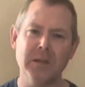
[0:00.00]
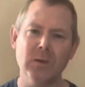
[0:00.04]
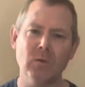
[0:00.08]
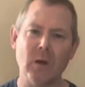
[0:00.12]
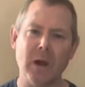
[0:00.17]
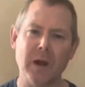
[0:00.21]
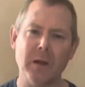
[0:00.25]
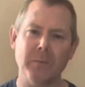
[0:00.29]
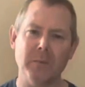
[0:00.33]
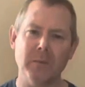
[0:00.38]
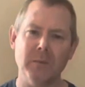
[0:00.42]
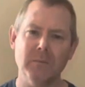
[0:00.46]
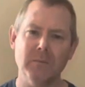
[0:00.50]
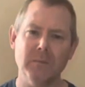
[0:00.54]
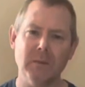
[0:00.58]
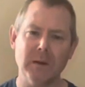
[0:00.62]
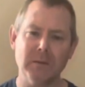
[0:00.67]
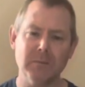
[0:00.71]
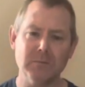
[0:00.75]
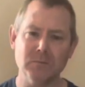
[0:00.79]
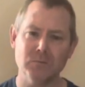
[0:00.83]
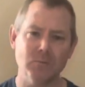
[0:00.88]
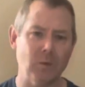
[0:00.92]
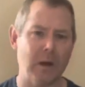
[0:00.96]
you
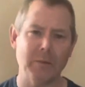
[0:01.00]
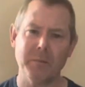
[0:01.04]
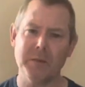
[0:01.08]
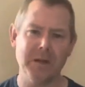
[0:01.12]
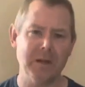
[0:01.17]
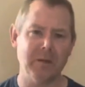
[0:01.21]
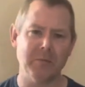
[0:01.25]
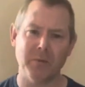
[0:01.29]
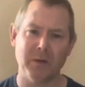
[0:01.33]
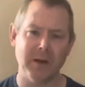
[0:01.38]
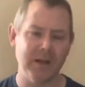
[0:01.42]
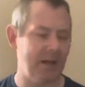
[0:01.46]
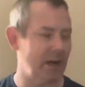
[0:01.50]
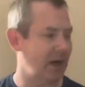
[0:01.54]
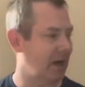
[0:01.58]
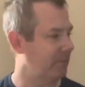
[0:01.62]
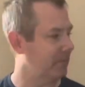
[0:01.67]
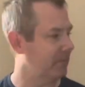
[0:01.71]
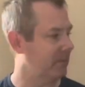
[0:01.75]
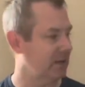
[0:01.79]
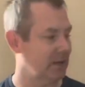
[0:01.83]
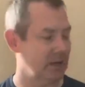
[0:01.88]
want me to bring up?